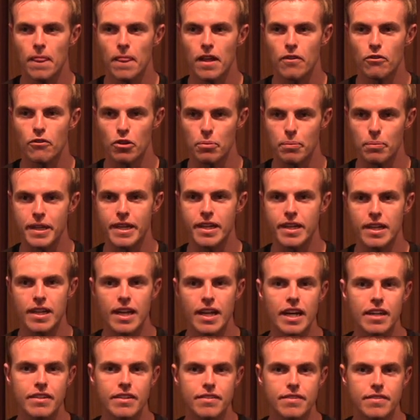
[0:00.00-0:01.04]
with being
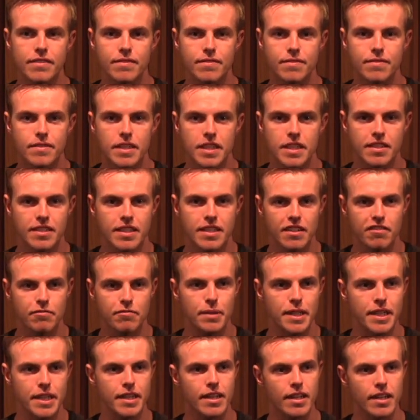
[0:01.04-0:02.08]
alive instead of
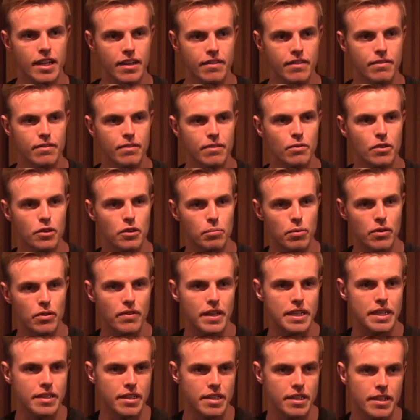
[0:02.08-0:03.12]
being in love with
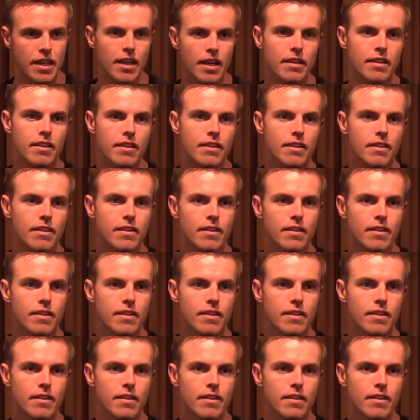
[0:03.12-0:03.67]
preventing death.